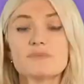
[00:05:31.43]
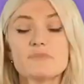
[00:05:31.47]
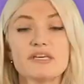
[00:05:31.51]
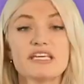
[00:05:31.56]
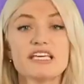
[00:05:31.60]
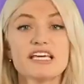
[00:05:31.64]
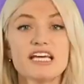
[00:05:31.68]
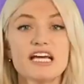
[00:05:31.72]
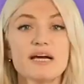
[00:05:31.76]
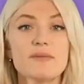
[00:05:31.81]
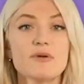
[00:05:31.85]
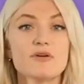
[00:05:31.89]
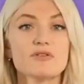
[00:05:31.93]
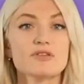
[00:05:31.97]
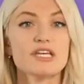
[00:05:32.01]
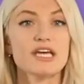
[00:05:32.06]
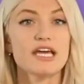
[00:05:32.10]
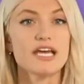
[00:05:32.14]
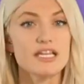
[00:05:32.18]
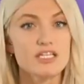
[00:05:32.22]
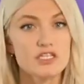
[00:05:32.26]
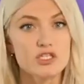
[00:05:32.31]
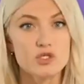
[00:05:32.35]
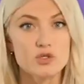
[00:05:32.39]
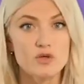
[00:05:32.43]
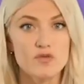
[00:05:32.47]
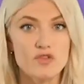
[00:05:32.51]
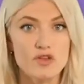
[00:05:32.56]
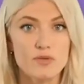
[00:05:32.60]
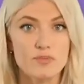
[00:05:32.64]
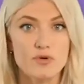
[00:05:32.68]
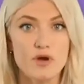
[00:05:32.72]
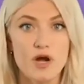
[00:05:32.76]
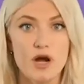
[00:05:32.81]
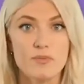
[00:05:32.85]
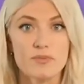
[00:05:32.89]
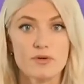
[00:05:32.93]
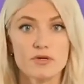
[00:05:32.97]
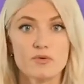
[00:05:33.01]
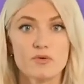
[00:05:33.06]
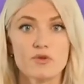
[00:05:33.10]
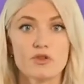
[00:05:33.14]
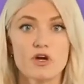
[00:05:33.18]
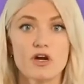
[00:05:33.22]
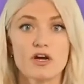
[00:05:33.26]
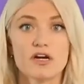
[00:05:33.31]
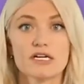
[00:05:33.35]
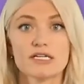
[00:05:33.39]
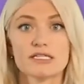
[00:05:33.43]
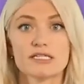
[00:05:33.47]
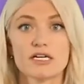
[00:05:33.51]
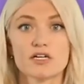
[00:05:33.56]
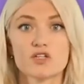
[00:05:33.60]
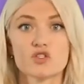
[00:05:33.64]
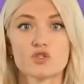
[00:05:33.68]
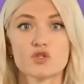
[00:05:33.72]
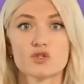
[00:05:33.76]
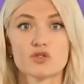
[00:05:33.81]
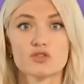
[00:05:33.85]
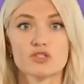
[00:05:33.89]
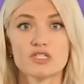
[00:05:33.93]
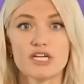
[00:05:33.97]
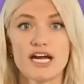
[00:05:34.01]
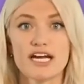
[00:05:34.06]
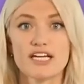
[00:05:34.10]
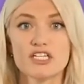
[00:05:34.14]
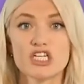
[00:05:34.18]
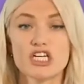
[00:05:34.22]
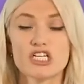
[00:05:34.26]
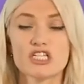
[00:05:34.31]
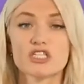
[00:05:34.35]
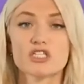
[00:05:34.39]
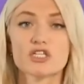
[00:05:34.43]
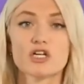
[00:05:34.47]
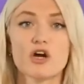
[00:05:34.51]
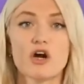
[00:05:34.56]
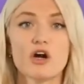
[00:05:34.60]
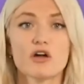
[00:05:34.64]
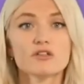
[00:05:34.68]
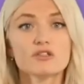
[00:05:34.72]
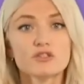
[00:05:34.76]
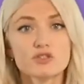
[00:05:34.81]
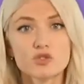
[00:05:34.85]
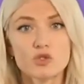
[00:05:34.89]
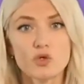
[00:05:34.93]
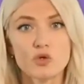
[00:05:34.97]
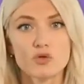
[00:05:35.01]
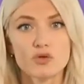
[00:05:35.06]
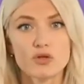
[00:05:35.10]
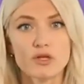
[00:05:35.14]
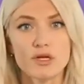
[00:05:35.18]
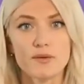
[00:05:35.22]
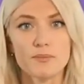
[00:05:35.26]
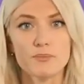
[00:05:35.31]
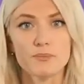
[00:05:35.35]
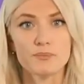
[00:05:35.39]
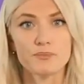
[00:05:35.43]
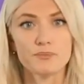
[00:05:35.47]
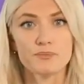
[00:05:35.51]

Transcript: Speaking about the history of the property with Architectural Digest, Colin told them,